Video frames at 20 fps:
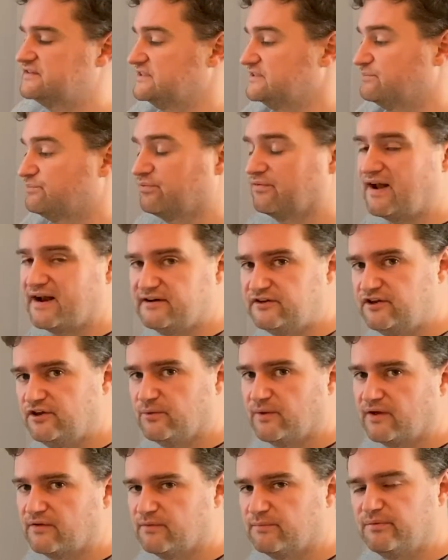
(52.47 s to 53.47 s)
is brand
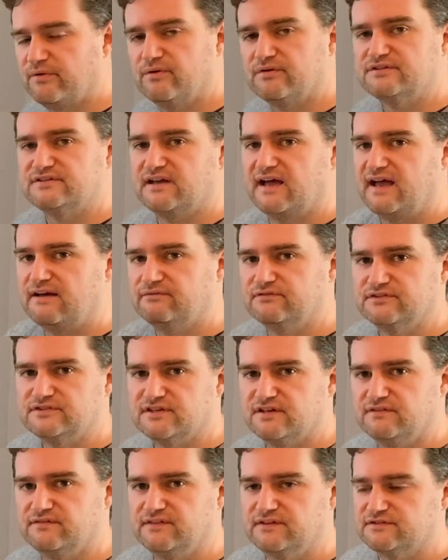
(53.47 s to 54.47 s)
new out the box. I haven't
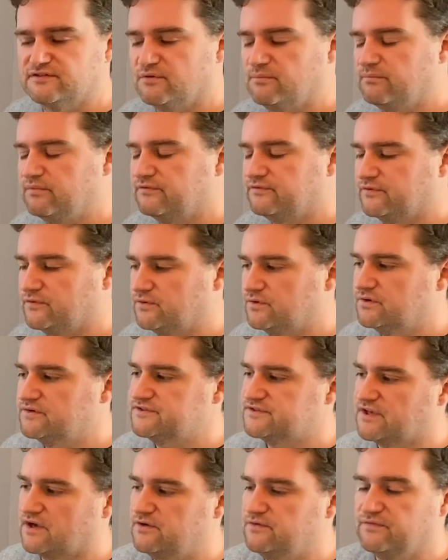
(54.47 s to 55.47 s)
turned this on before,
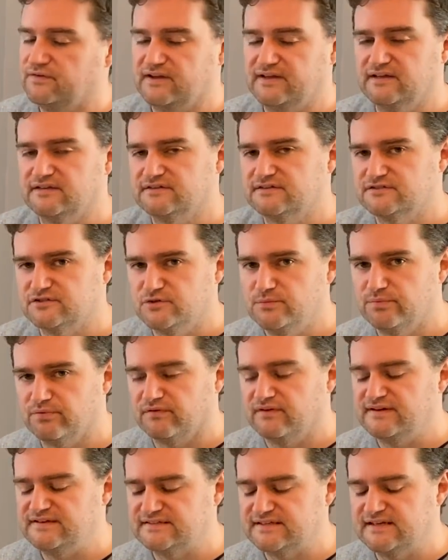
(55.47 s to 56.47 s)
so hopefully it's
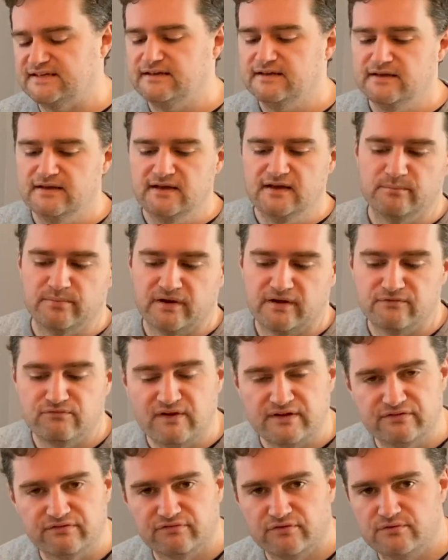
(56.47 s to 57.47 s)
super easy. But I've
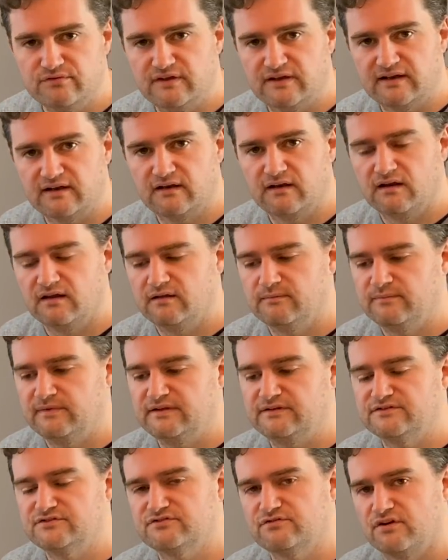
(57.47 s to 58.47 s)
read through the little
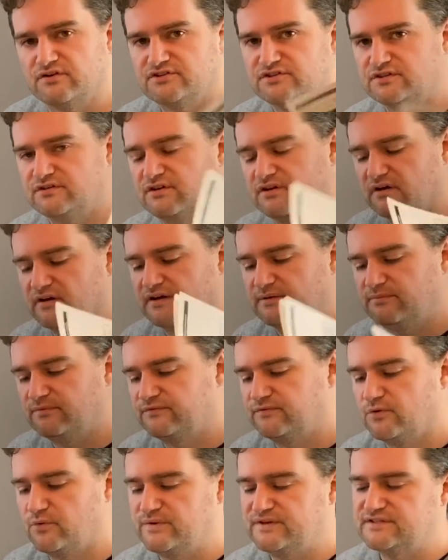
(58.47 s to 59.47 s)
instruction guide
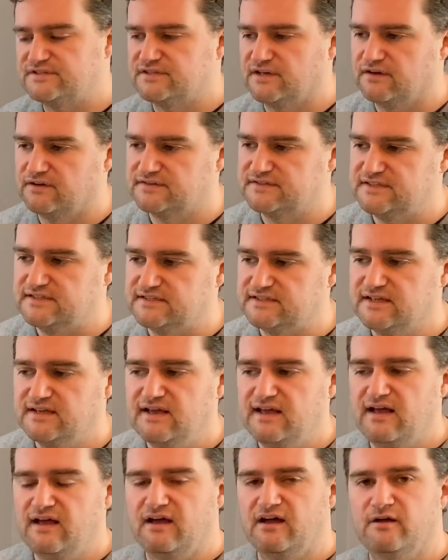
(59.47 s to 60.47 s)
before we started,
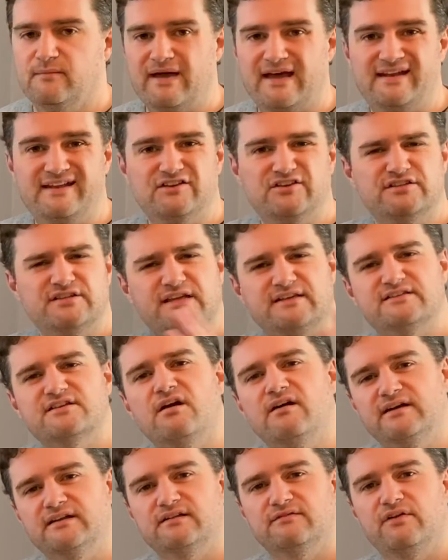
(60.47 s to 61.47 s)
and it's
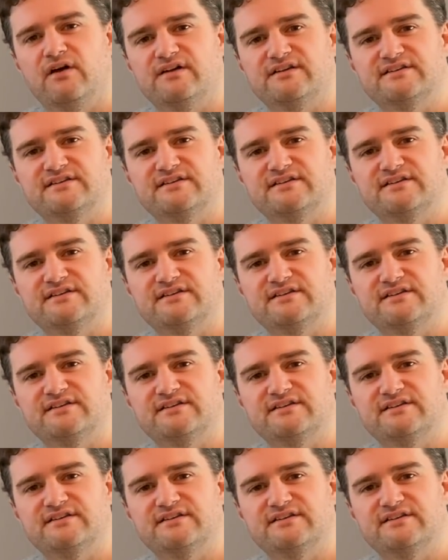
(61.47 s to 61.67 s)
kind of like